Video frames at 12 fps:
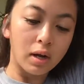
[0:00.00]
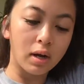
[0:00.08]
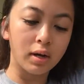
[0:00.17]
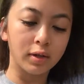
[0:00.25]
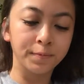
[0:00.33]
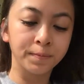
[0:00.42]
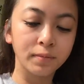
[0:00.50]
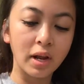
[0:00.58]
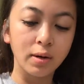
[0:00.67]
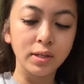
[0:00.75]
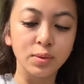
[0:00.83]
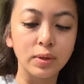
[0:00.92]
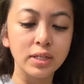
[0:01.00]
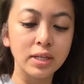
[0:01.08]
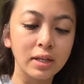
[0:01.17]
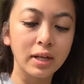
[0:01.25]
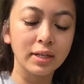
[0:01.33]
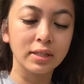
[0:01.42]
um, I was
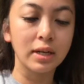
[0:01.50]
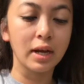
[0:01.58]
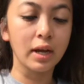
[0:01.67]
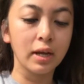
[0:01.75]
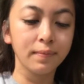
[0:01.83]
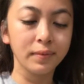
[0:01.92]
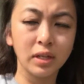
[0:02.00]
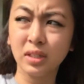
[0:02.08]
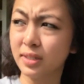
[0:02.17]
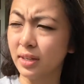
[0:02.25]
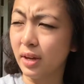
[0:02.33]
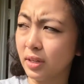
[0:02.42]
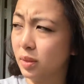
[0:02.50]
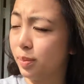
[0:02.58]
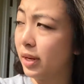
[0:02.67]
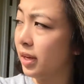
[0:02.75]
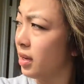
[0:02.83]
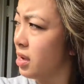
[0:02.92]
wheezing last night and it sucked,
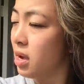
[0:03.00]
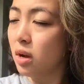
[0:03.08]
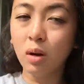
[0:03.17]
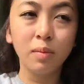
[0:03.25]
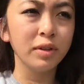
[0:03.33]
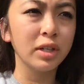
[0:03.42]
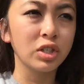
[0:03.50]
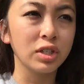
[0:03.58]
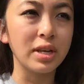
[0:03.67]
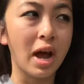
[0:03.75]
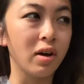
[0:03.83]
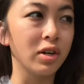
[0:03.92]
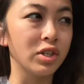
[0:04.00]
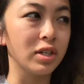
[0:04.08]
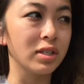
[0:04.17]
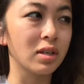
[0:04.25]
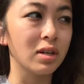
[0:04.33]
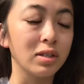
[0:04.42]
but hopefully it's just
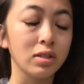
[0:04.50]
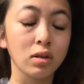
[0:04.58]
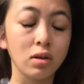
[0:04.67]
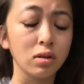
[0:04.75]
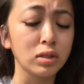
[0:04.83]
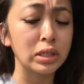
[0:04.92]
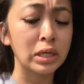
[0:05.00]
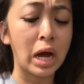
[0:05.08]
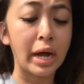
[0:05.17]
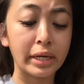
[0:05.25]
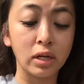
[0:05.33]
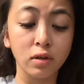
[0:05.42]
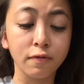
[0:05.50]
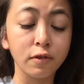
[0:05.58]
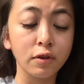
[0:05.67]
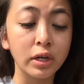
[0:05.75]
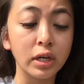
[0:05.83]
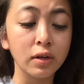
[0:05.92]
allergies because your girl's not here
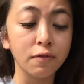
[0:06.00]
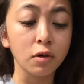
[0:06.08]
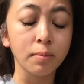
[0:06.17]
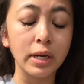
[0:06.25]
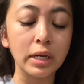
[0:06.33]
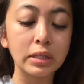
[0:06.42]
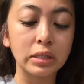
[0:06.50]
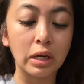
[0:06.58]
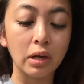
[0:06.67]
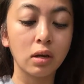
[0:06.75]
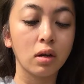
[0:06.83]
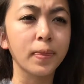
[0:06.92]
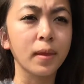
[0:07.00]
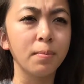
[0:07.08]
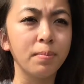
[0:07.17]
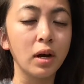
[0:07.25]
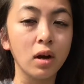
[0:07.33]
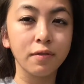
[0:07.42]
for it, for being sick.
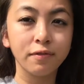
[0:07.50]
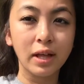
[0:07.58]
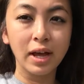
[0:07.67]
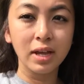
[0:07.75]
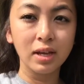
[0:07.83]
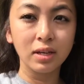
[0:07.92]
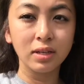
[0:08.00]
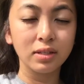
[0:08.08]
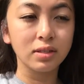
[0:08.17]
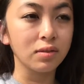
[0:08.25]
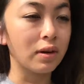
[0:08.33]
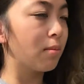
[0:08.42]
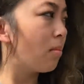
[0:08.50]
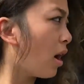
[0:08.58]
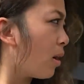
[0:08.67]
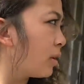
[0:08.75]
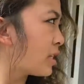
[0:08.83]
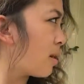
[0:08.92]
But our flight is around,
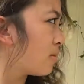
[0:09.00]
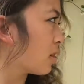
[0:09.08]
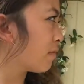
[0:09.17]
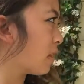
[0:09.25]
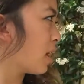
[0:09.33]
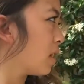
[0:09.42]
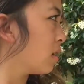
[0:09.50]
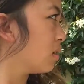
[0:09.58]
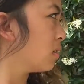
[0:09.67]
Mom, what time is our flight?